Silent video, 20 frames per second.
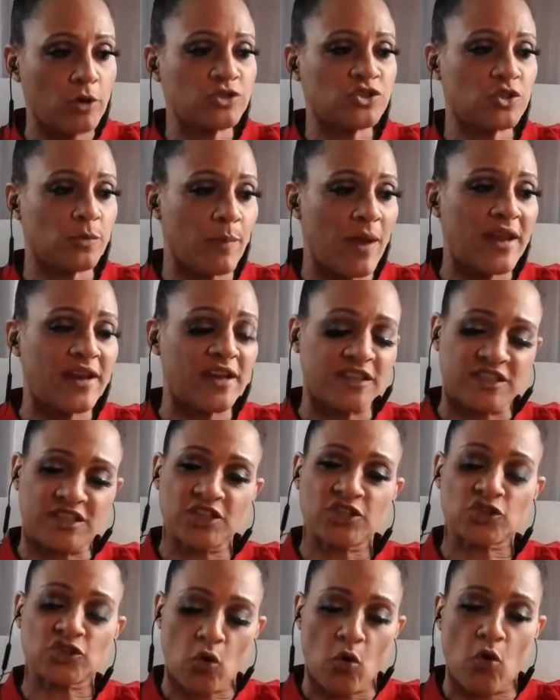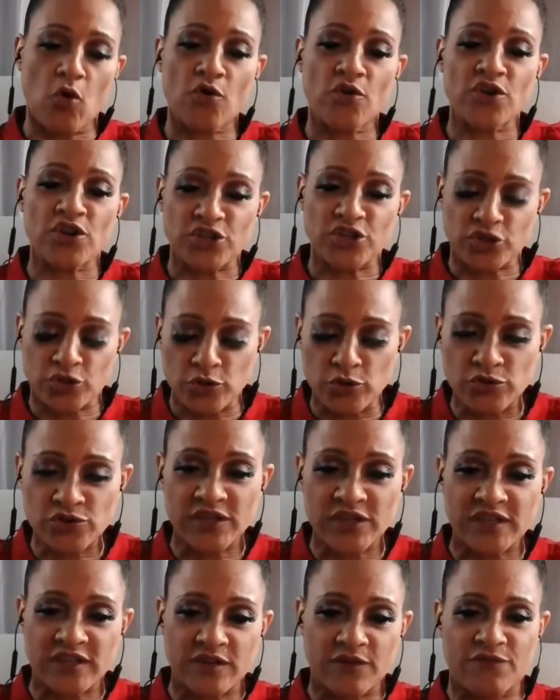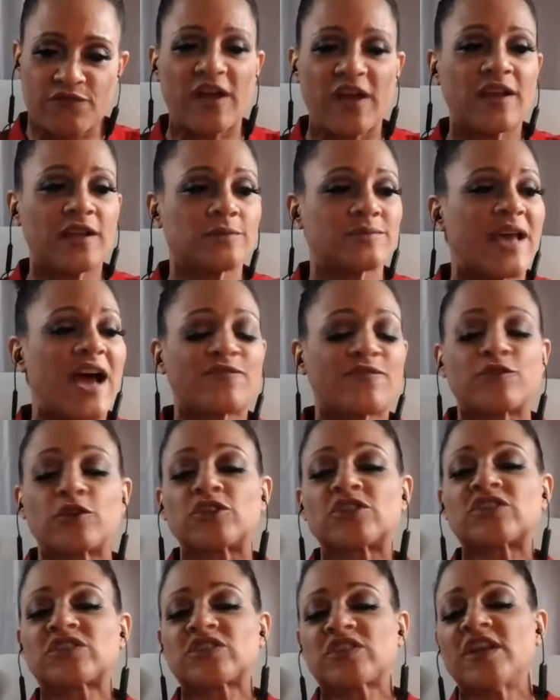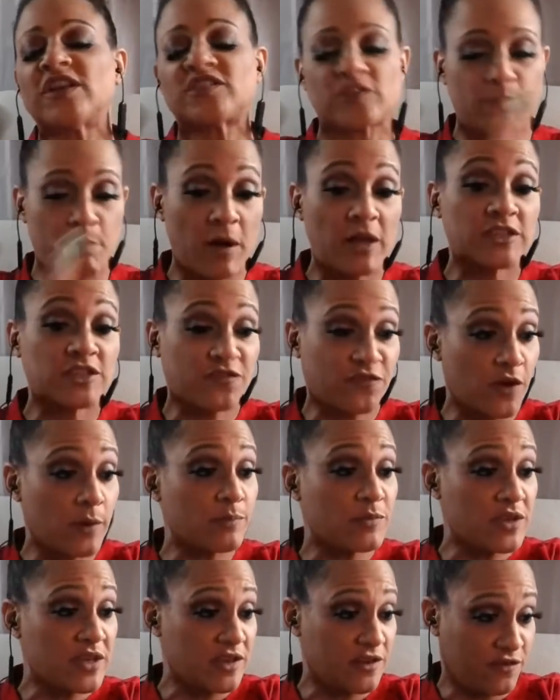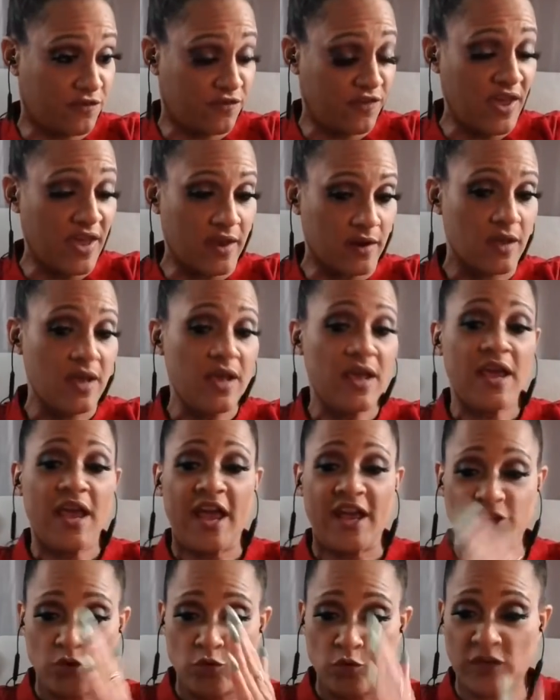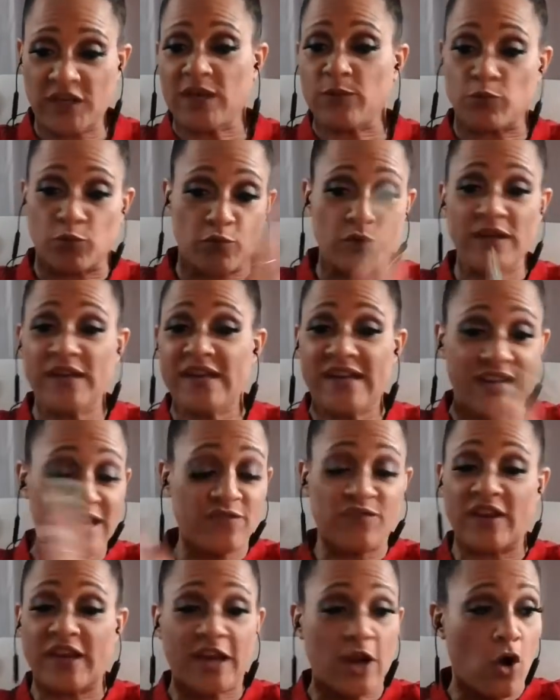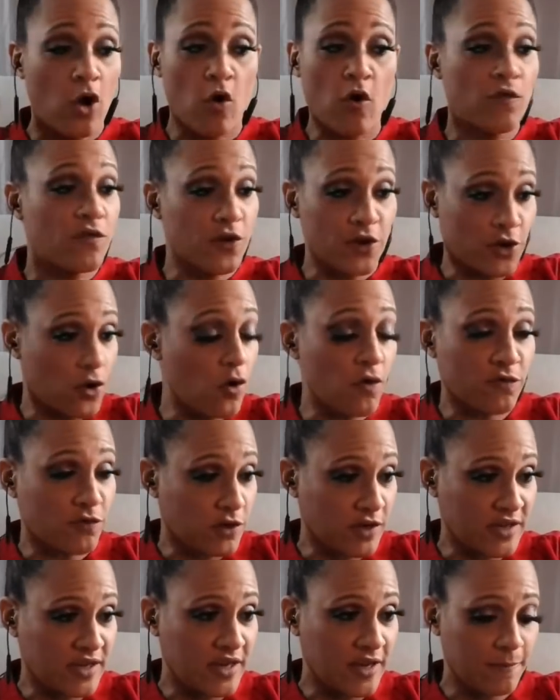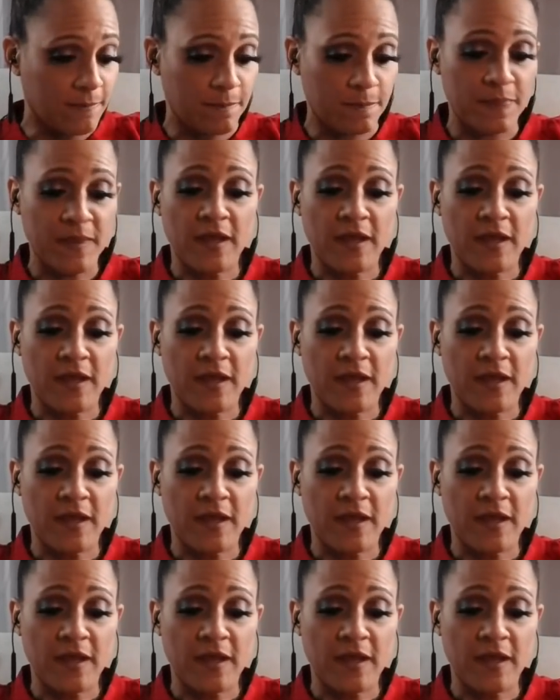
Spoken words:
Post-traumatic disorder usually develops after 6 months from the event, and you keep reliving it over and over again.